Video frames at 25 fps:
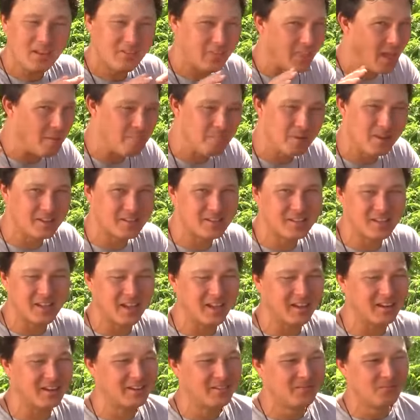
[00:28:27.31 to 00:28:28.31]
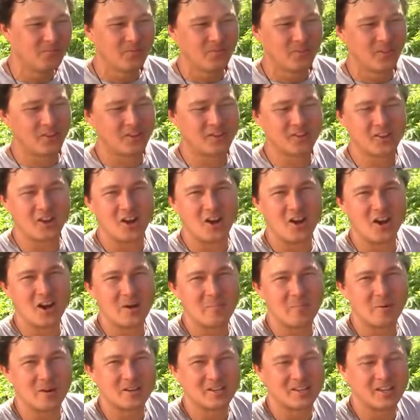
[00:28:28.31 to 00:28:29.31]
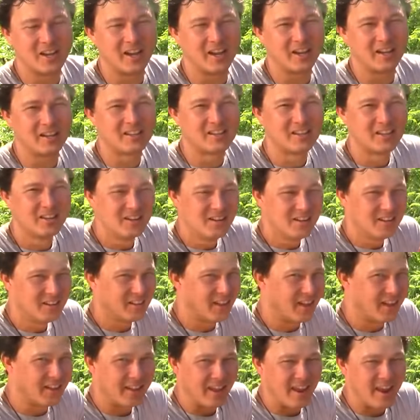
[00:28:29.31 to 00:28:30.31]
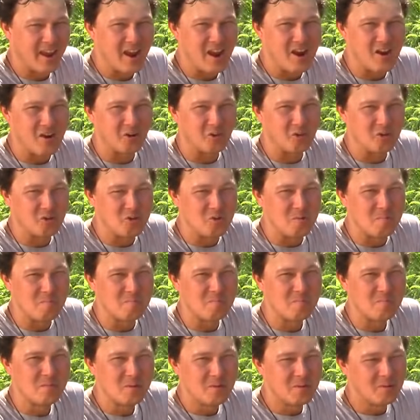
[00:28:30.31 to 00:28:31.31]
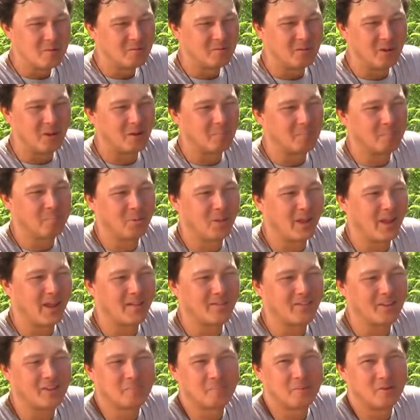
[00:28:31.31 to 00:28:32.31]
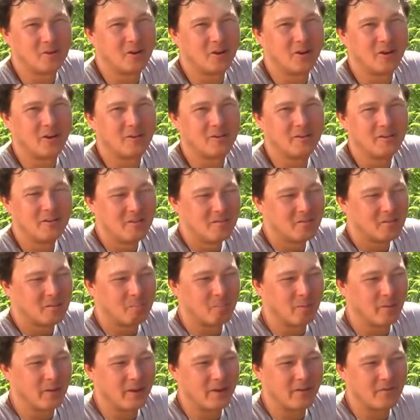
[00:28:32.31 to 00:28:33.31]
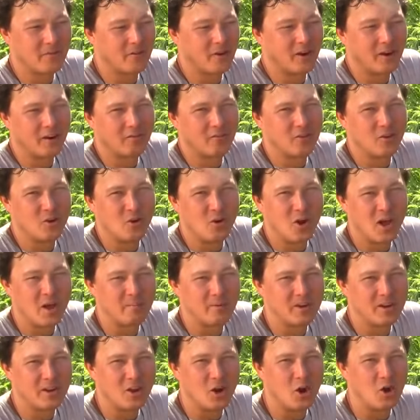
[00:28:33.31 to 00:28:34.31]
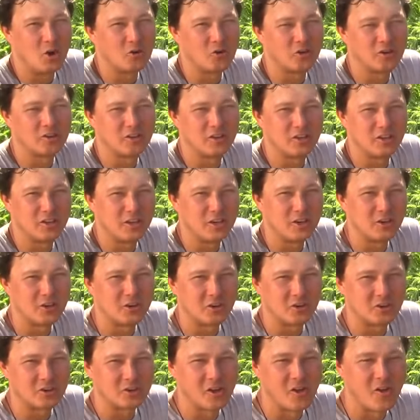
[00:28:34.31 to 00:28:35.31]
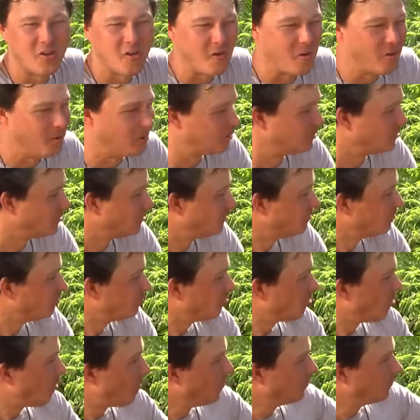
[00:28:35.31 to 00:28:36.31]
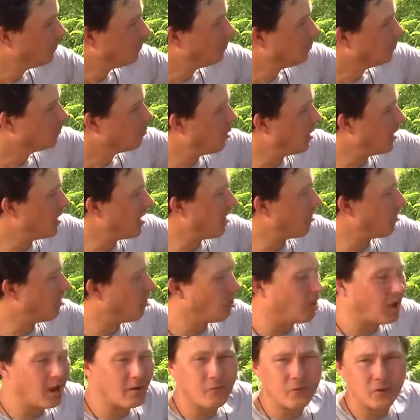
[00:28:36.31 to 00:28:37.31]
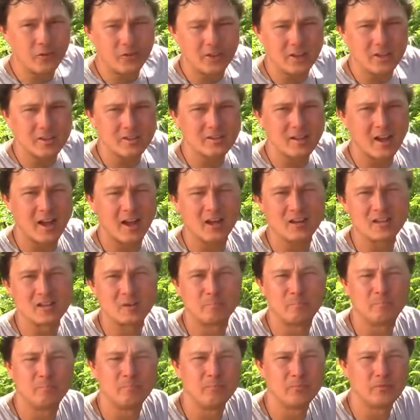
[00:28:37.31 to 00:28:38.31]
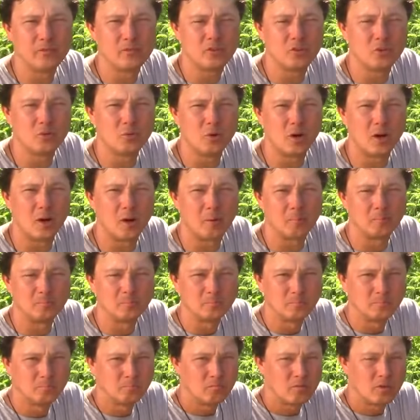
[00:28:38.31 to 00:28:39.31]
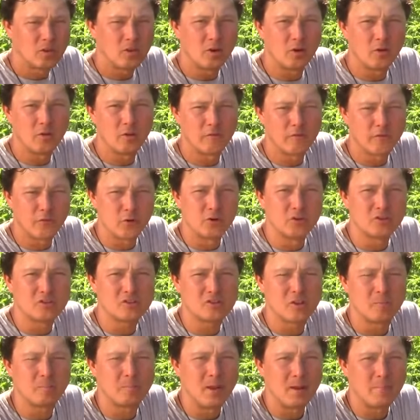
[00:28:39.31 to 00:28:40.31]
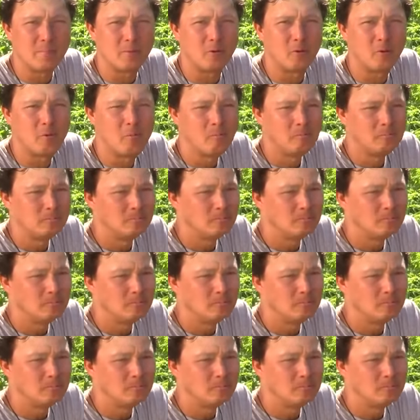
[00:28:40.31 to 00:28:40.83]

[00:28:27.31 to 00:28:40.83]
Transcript: That being said, this is 100% like heirloom plant that's been on the planet for I don't even know how many hundreds of years. But yeah, they'll offer these guys to you know, the fruits to people